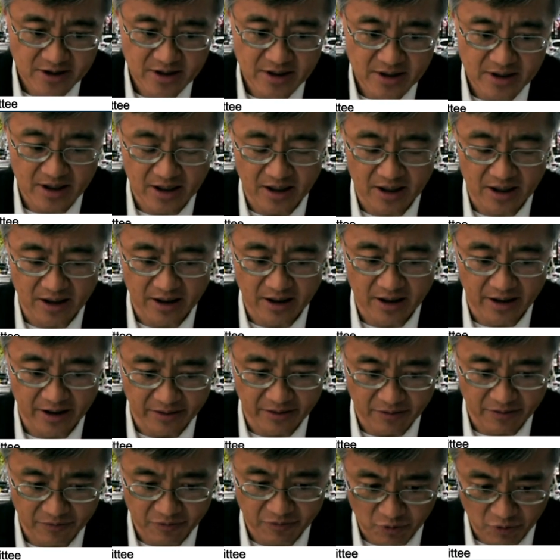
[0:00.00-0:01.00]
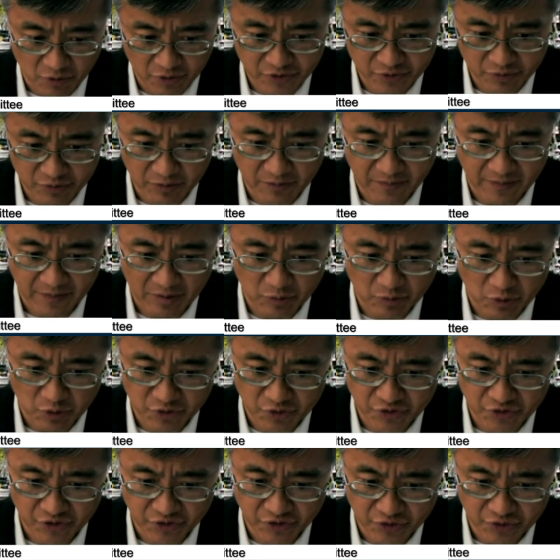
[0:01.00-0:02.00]
and of course with our
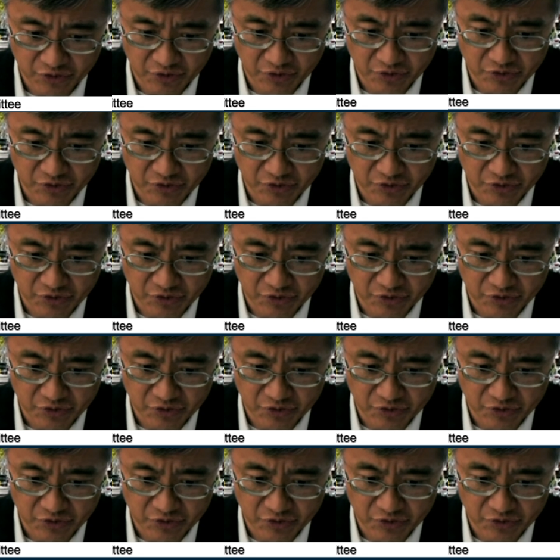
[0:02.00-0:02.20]
nurses too.